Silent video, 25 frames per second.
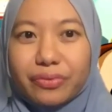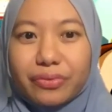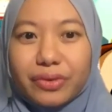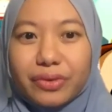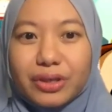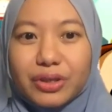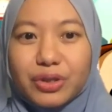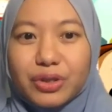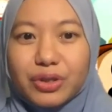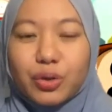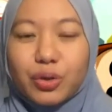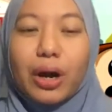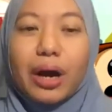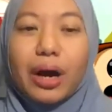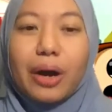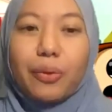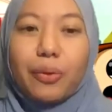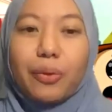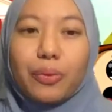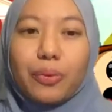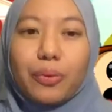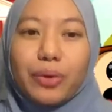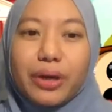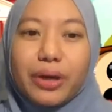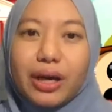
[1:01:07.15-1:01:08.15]
So uh,
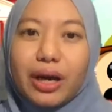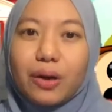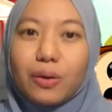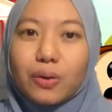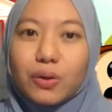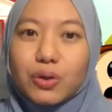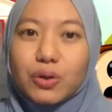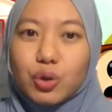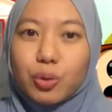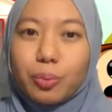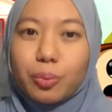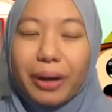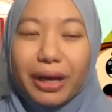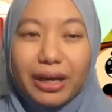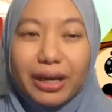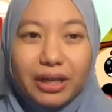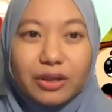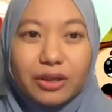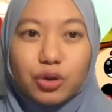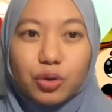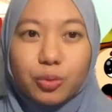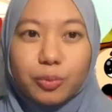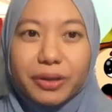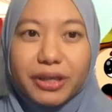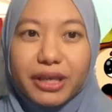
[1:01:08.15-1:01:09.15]
we are also panel
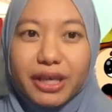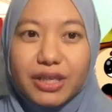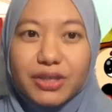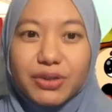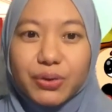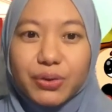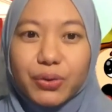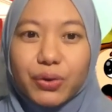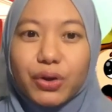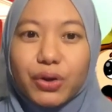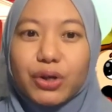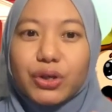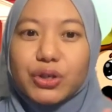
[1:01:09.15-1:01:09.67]
to PERKESO.